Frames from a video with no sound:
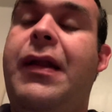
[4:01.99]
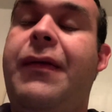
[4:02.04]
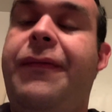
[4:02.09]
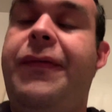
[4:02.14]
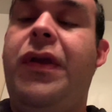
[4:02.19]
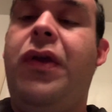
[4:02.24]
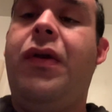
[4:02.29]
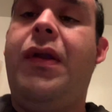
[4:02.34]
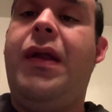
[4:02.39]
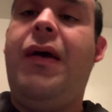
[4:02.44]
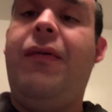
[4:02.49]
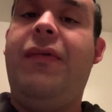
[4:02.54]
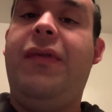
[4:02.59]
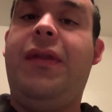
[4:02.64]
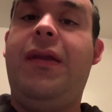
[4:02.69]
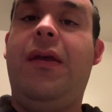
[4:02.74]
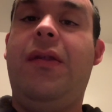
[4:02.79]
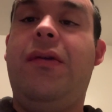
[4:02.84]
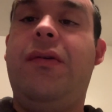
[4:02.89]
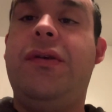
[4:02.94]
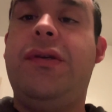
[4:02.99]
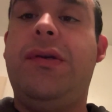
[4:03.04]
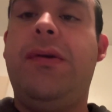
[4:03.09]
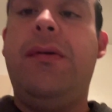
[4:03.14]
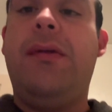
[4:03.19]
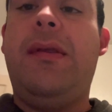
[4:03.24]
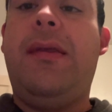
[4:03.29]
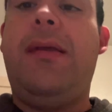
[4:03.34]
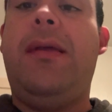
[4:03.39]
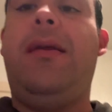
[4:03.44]
to figure it out with the other
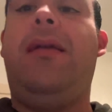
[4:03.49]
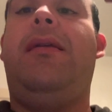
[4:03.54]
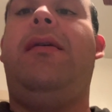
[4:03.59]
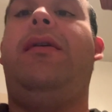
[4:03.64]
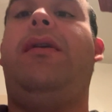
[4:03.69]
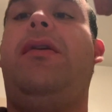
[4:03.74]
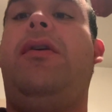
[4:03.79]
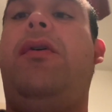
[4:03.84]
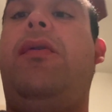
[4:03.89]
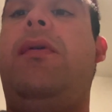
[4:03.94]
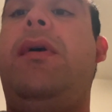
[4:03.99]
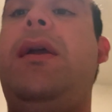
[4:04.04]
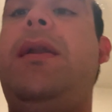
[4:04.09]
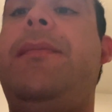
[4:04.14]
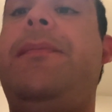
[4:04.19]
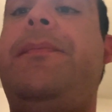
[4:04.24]
insurance. So you know what?